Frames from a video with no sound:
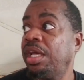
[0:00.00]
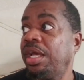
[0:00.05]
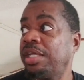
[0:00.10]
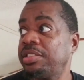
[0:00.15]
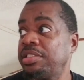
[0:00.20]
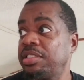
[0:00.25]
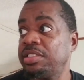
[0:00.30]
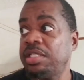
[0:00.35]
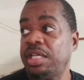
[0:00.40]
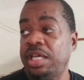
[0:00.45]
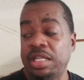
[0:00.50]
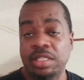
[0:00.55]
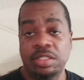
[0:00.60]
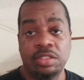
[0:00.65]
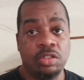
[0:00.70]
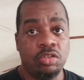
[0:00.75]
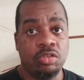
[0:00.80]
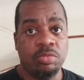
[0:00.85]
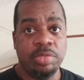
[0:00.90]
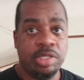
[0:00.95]
I just had a
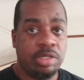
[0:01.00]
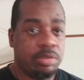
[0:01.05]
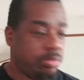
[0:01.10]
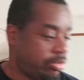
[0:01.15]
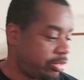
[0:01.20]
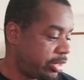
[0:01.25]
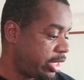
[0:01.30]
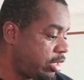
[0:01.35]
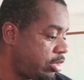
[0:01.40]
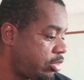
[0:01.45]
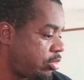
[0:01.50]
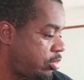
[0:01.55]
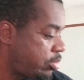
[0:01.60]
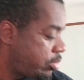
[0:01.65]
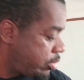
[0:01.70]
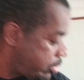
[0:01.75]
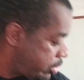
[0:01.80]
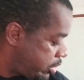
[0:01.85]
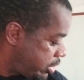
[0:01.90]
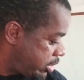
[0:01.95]
little bit of
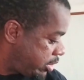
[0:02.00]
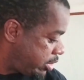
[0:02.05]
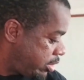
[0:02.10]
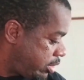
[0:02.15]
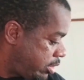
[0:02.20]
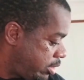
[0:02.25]
Pringles.